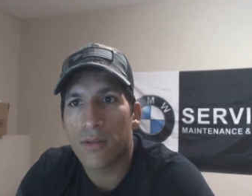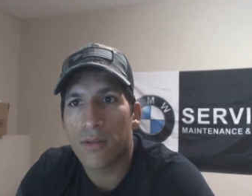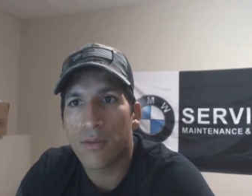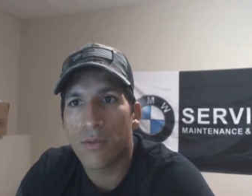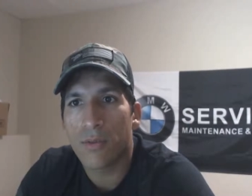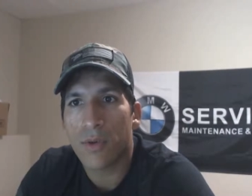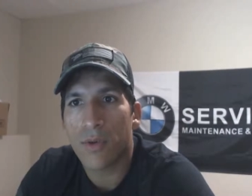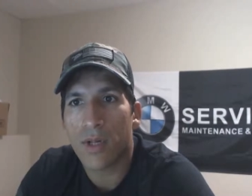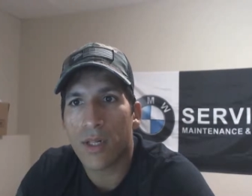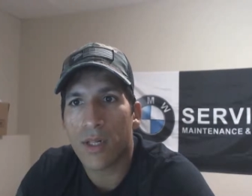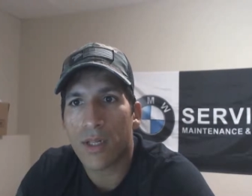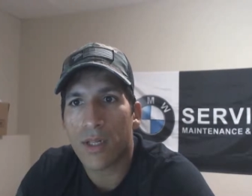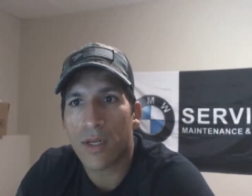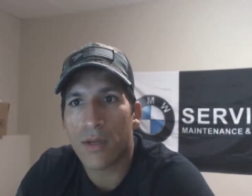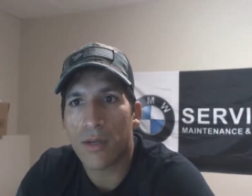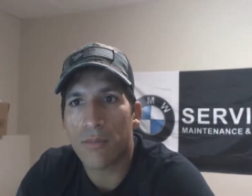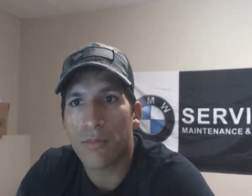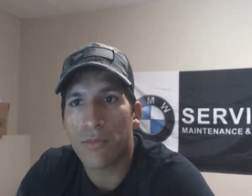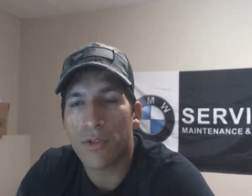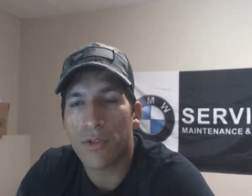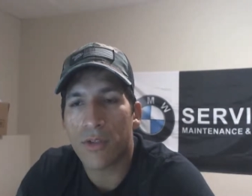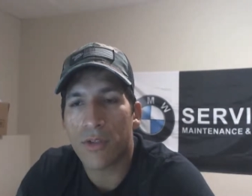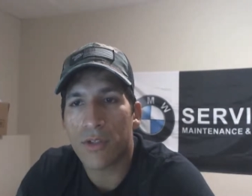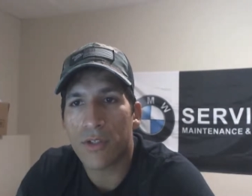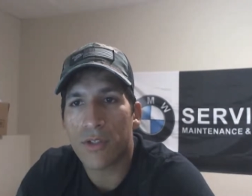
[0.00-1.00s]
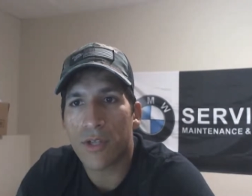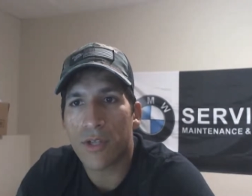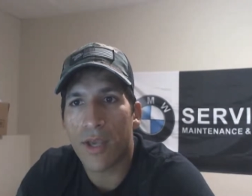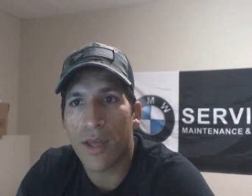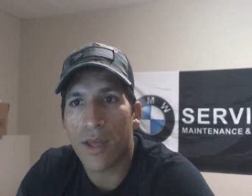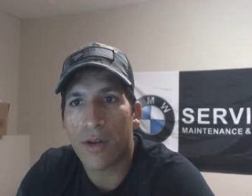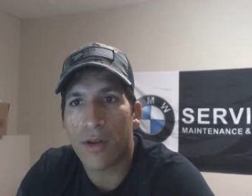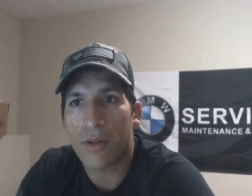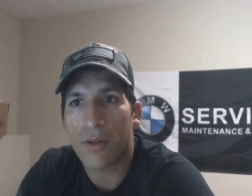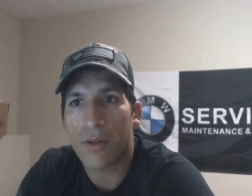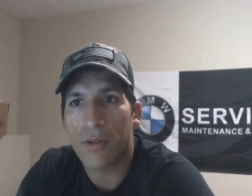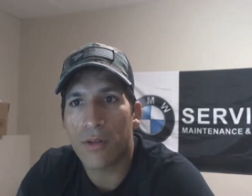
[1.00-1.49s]
Welcome to the
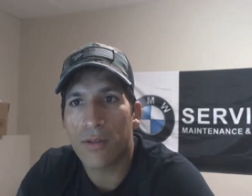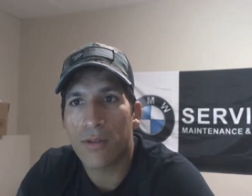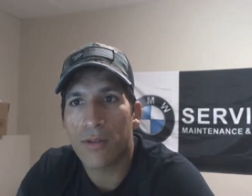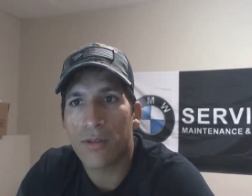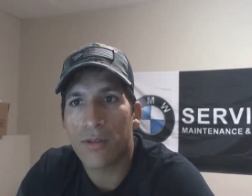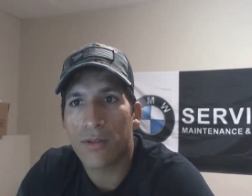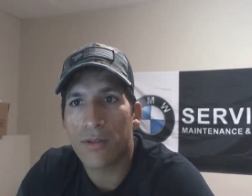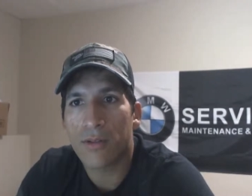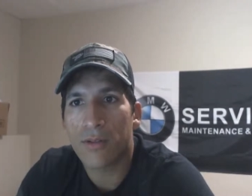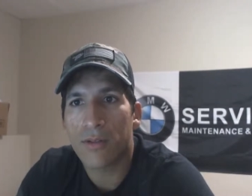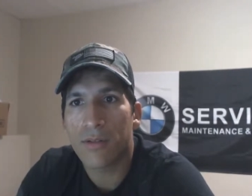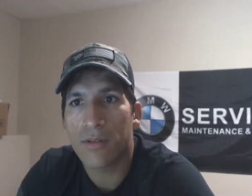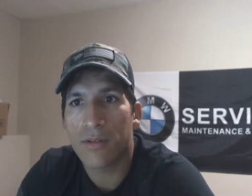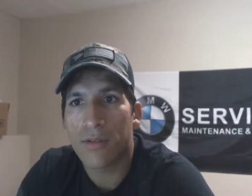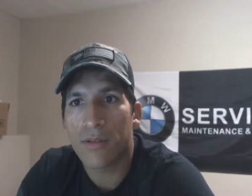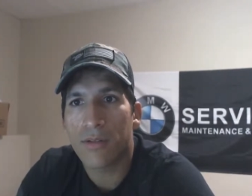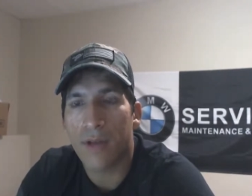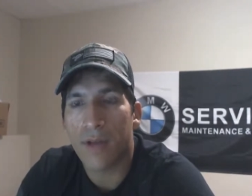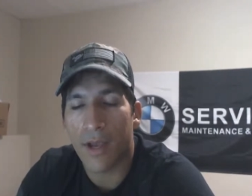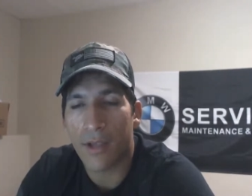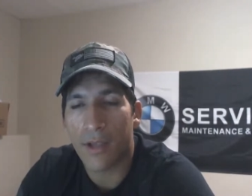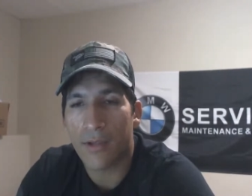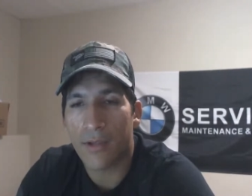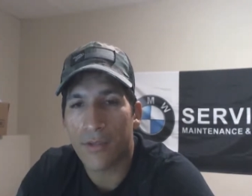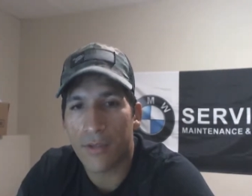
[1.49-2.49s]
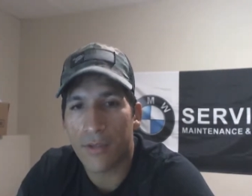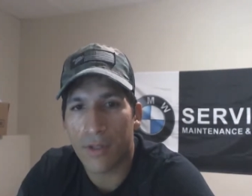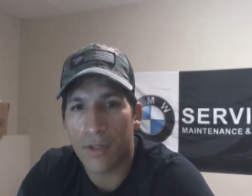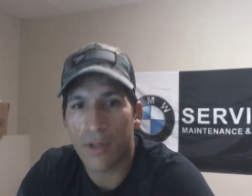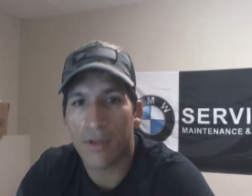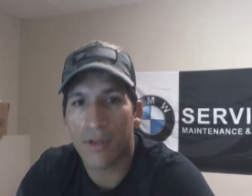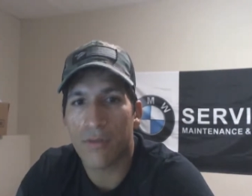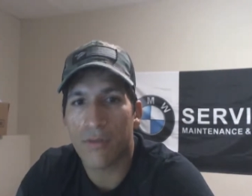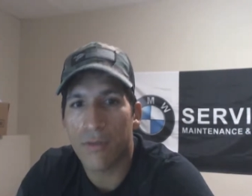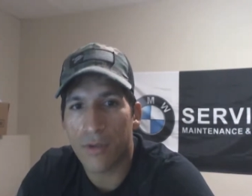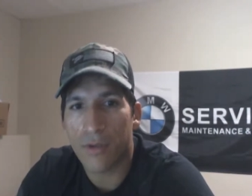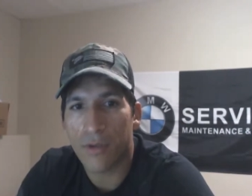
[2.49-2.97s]
channel. I used to
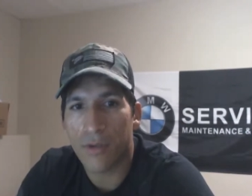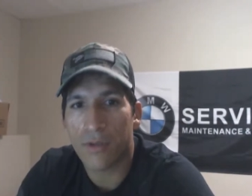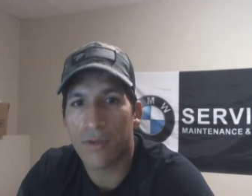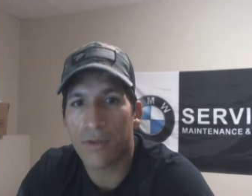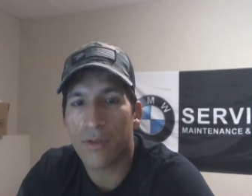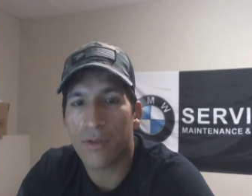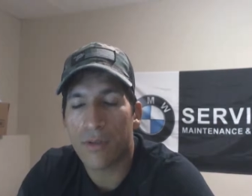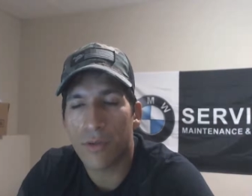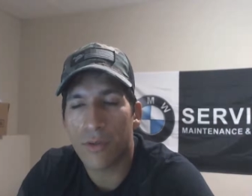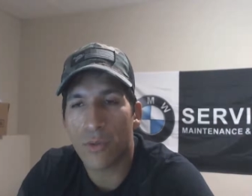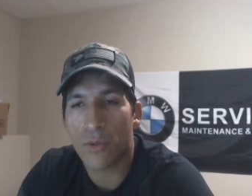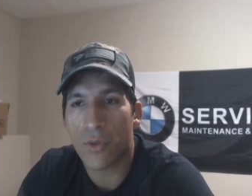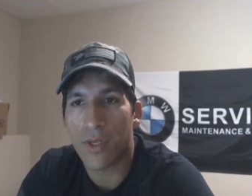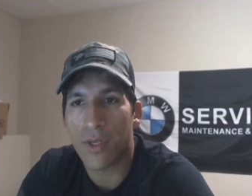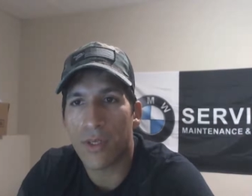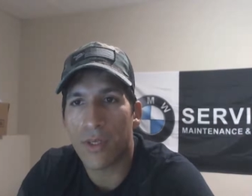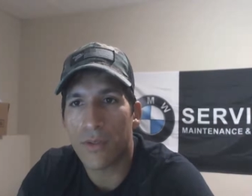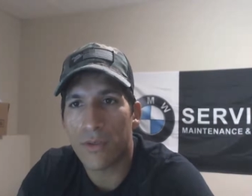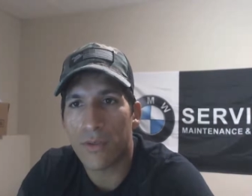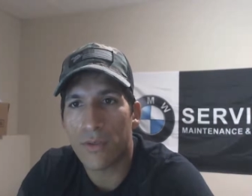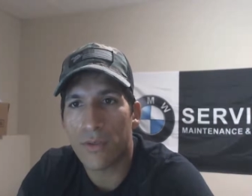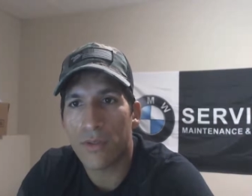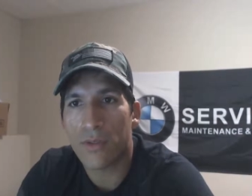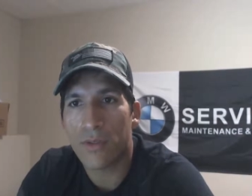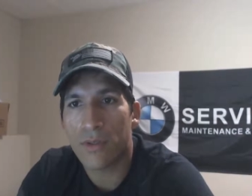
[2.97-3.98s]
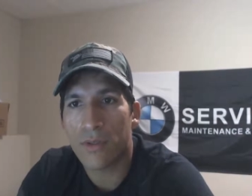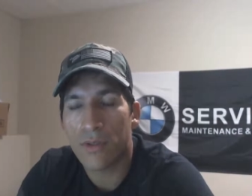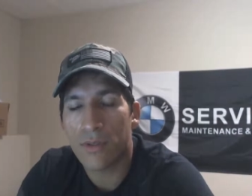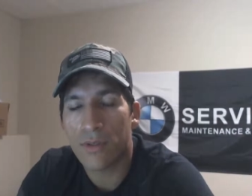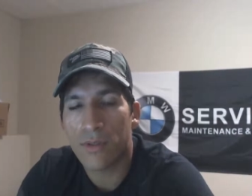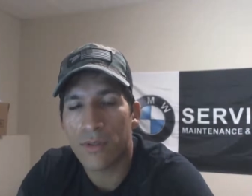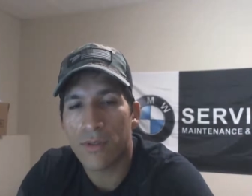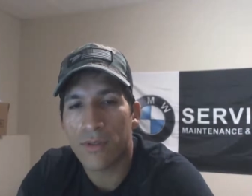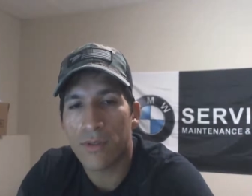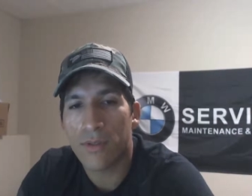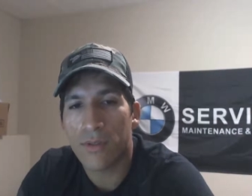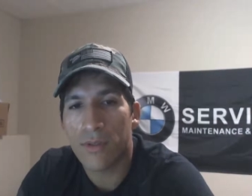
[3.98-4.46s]
live in Queens,
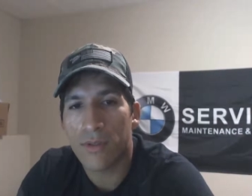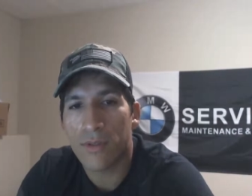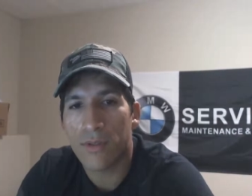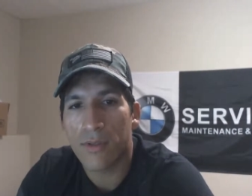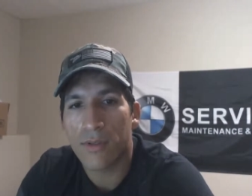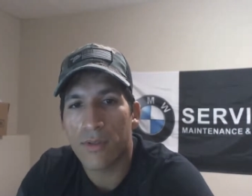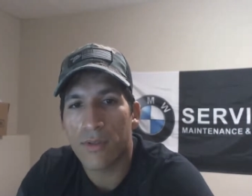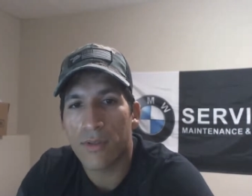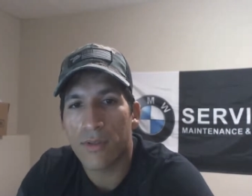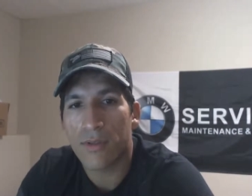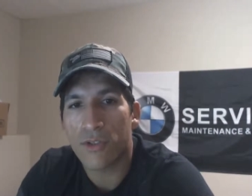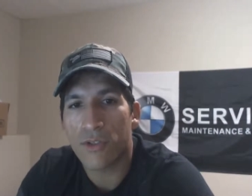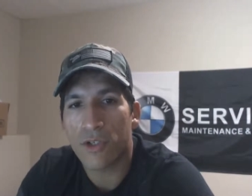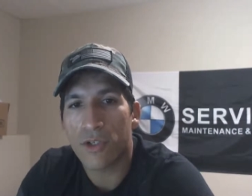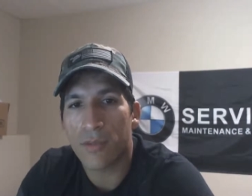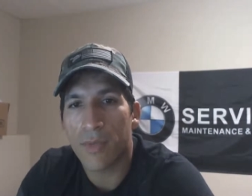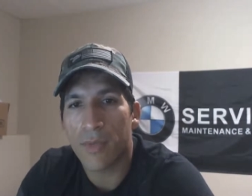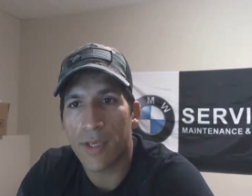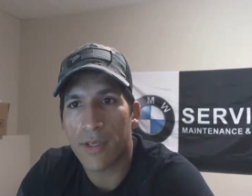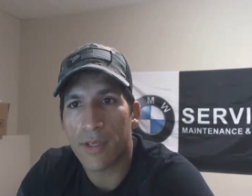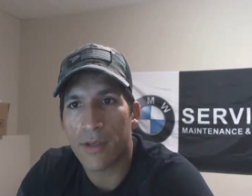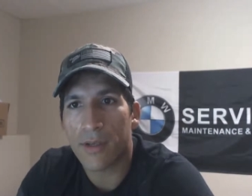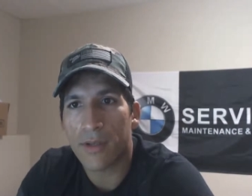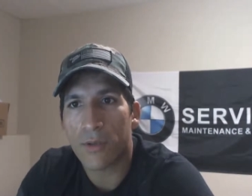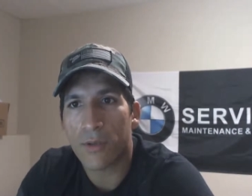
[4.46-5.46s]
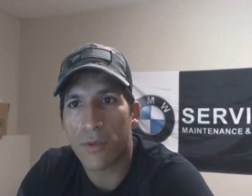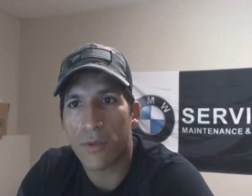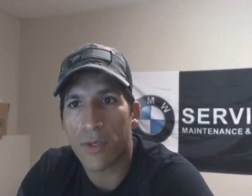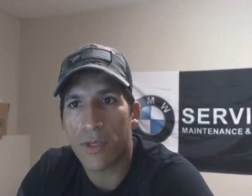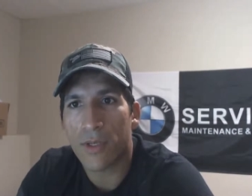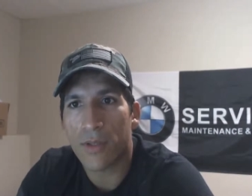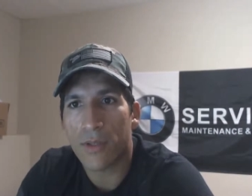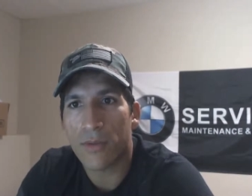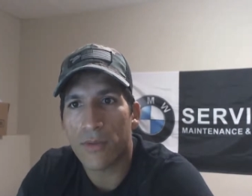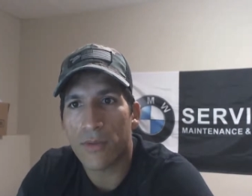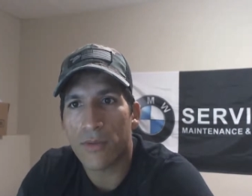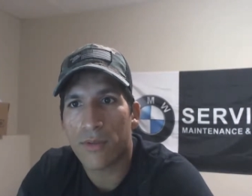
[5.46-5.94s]
Jamaica,
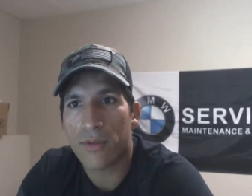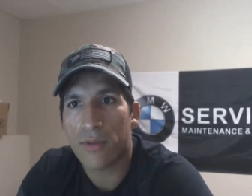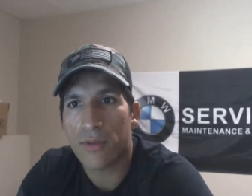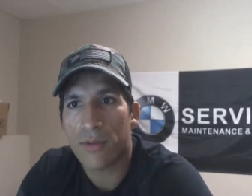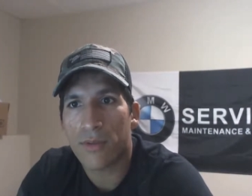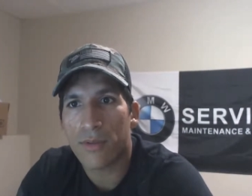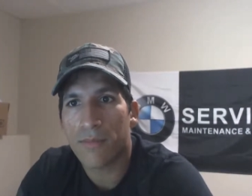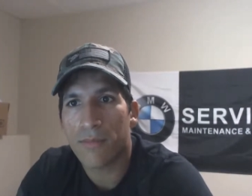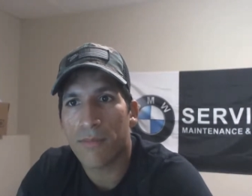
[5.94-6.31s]
Queens.